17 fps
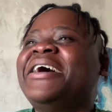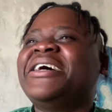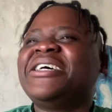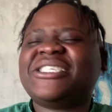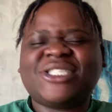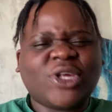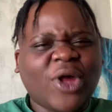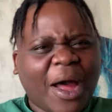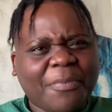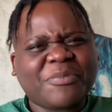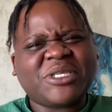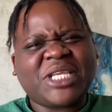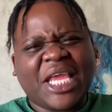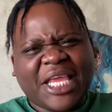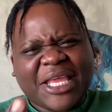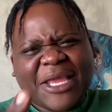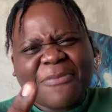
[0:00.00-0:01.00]
So I'm
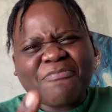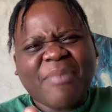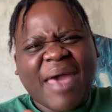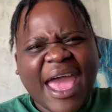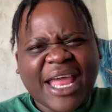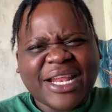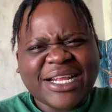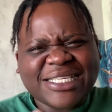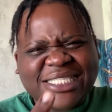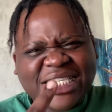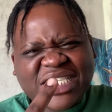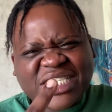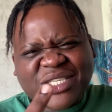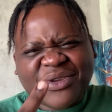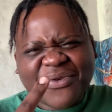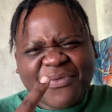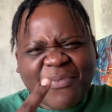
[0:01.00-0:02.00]
taking matters
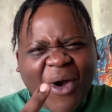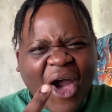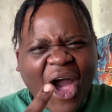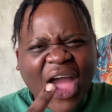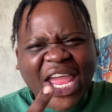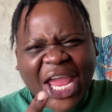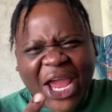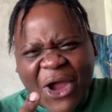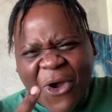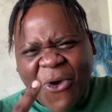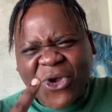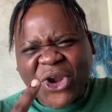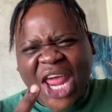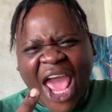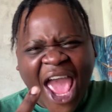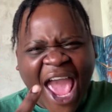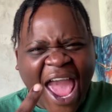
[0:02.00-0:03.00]
into my own
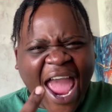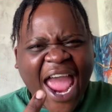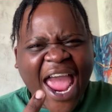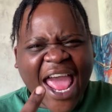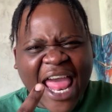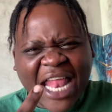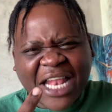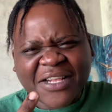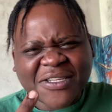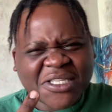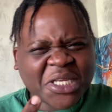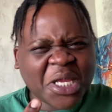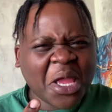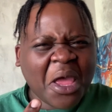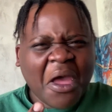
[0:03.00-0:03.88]
hands.